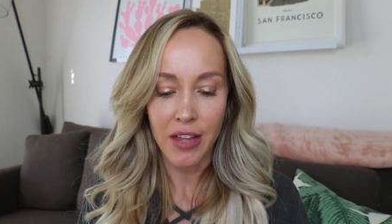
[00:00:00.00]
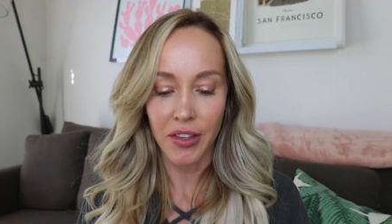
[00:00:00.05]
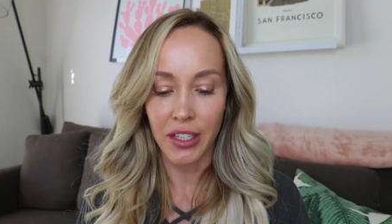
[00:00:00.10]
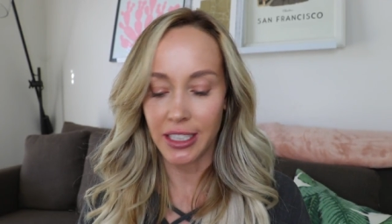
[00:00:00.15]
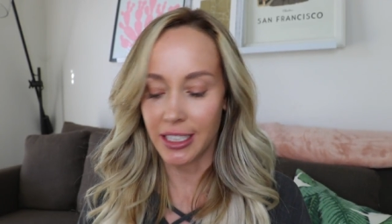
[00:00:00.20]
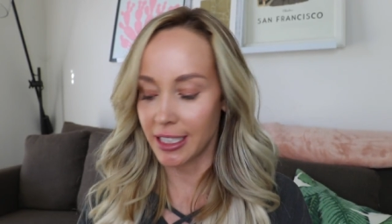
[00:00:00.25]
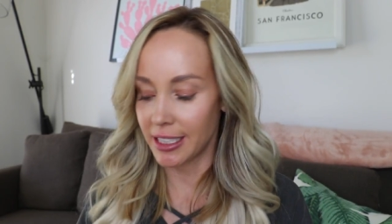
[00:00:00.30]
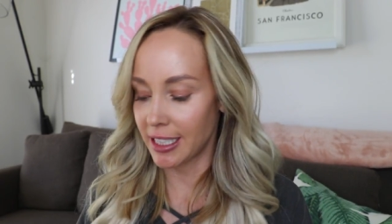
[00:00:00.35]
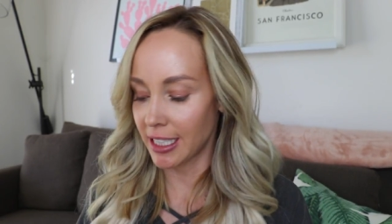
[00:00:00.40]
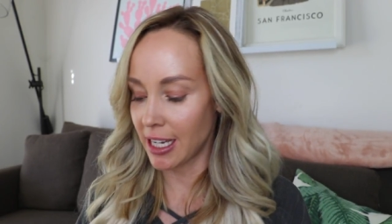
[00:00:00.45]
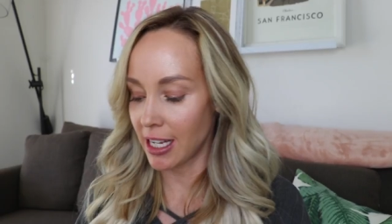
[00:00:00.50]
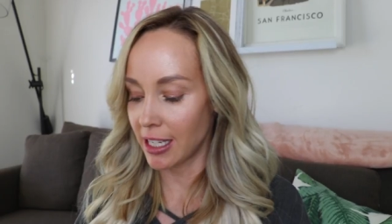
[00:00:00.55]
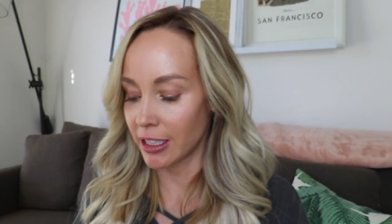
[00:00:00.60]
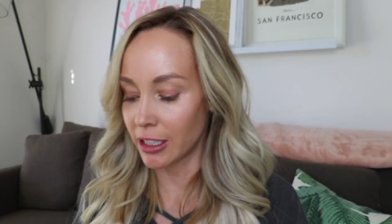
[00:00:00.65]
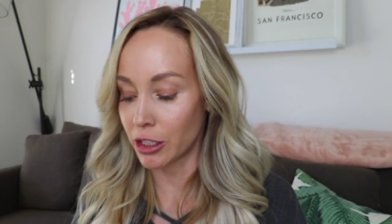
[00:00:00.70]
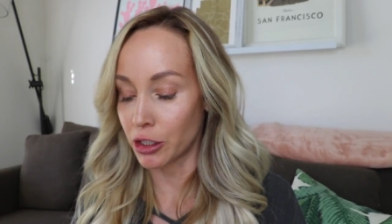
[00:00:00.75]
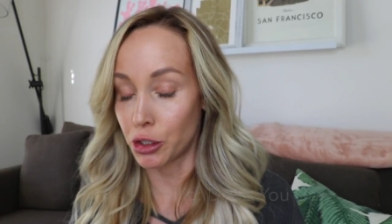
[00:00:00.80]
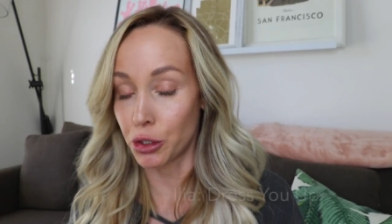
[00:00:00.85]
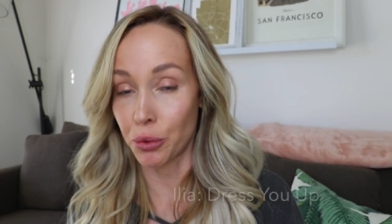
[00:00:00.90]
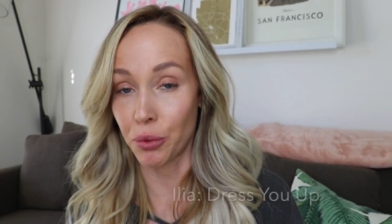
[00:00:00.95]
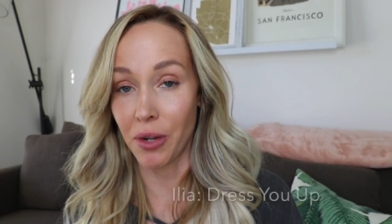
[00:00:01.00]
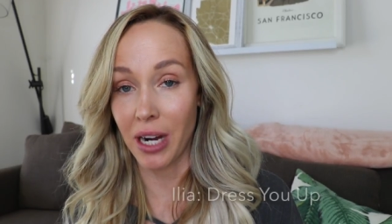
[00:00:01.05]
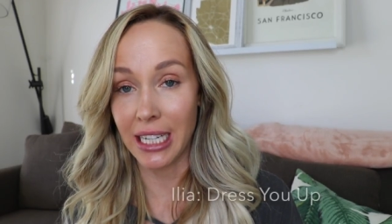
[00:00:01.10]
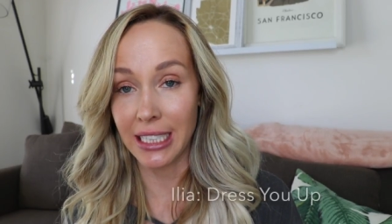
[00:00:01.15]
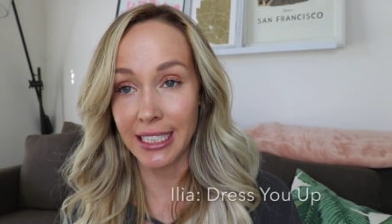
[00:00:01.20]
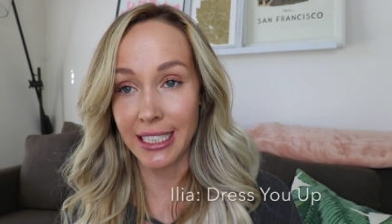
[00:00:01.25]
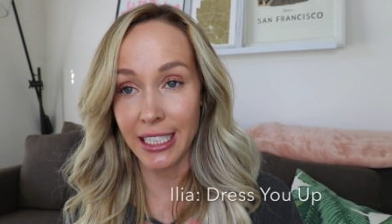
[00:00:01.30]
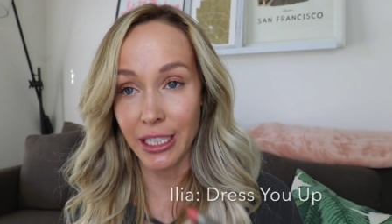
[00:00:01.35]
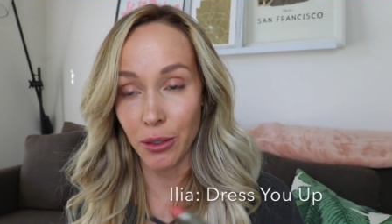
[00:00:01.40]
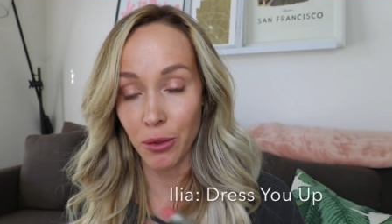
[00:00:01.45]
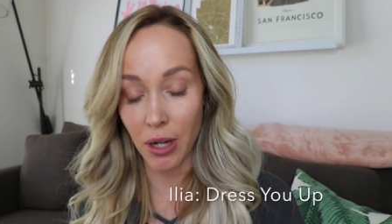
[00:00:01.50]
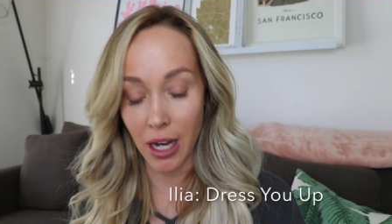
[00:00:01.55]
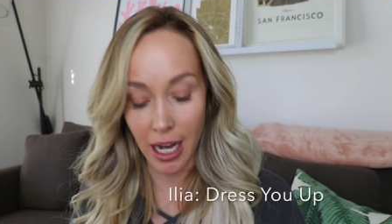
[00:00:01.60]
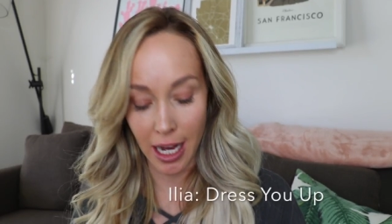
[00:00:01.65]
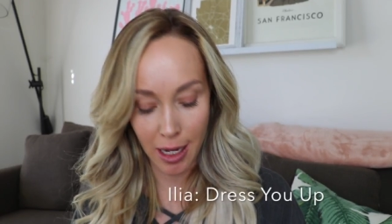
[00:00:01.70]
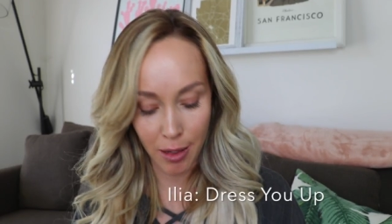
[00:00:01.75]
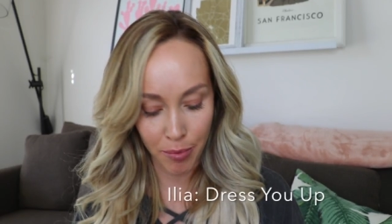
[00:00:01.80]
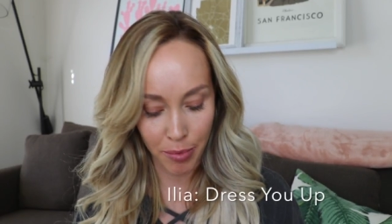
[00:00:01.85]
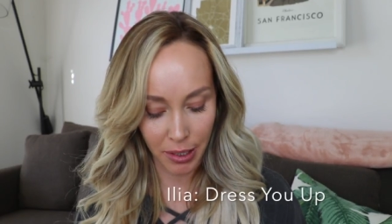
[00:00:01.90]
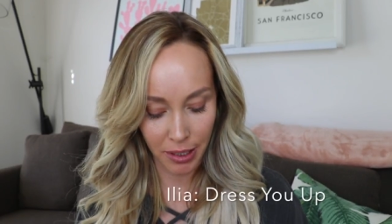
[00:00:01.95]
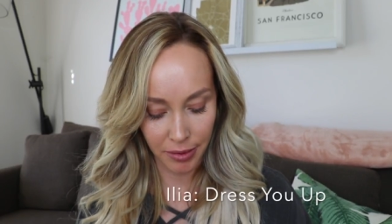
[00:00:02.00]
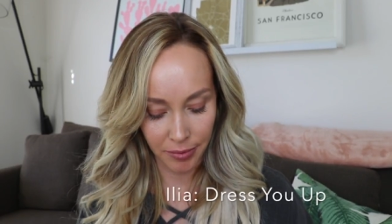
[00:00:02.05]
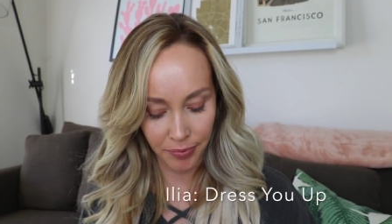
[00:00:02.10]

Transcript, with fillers: This is the color Dress You Up.